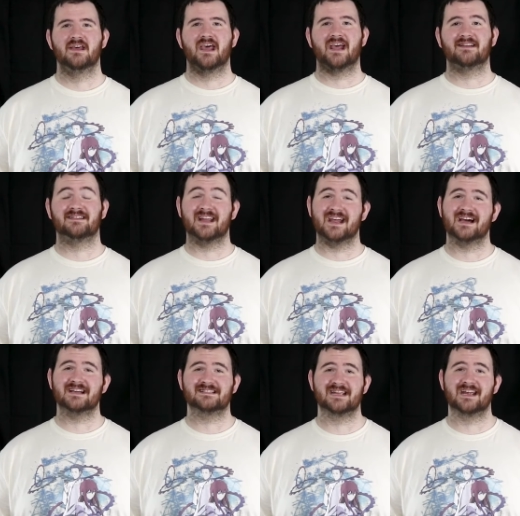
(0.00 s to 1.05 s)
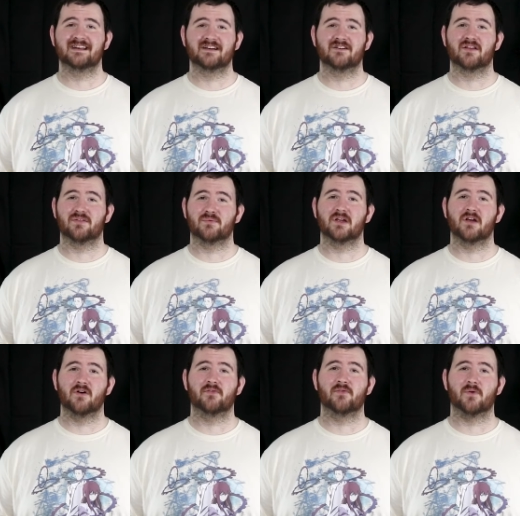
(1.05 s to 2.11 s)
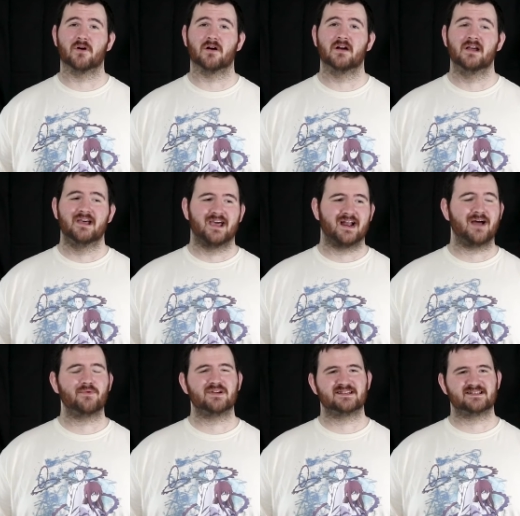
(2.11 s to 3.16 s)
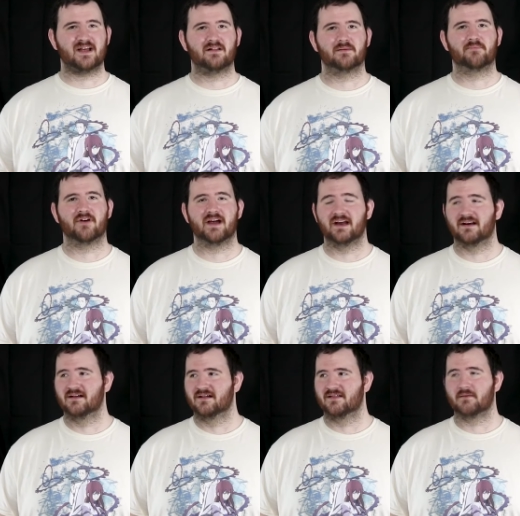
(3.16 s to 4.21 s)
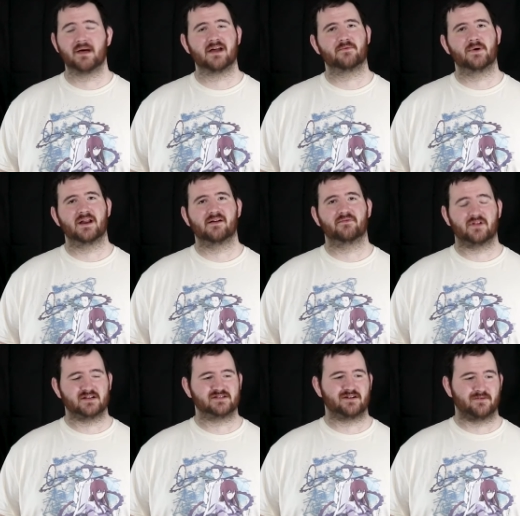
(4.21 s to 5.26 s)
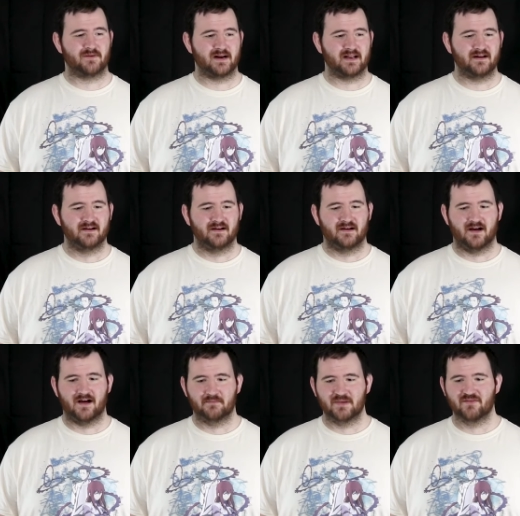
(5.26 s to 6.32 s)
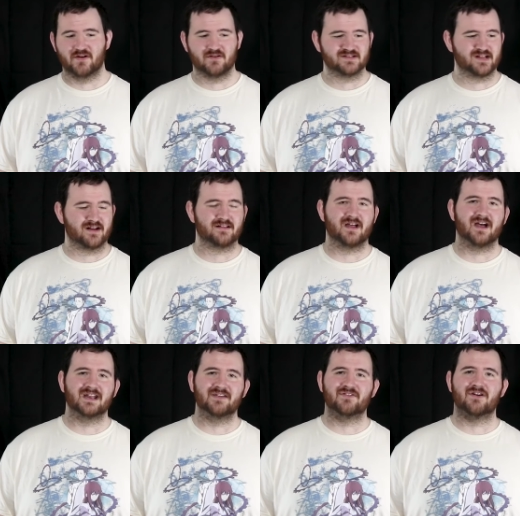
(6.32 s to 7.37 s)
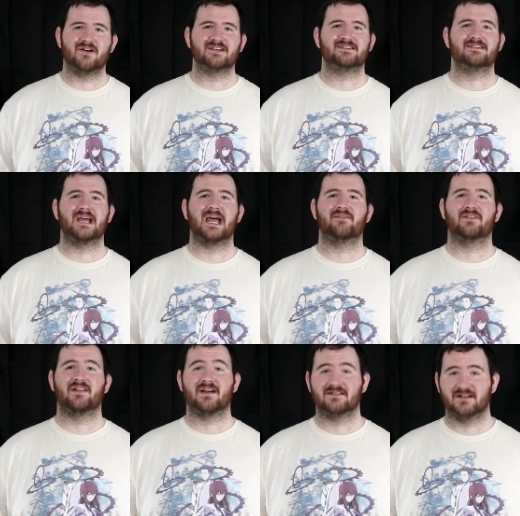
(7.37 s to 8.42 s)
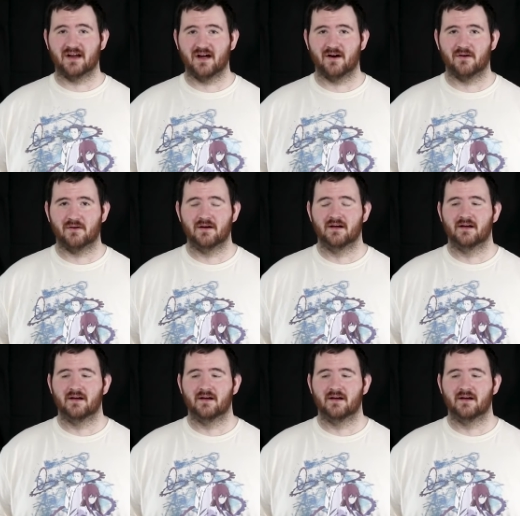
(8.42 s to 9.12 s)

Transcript: and today I stand here at 304, and I want to celebrate the amount of weight I've lost already. Um, even though it's not a lot, even though I still have a lot to go,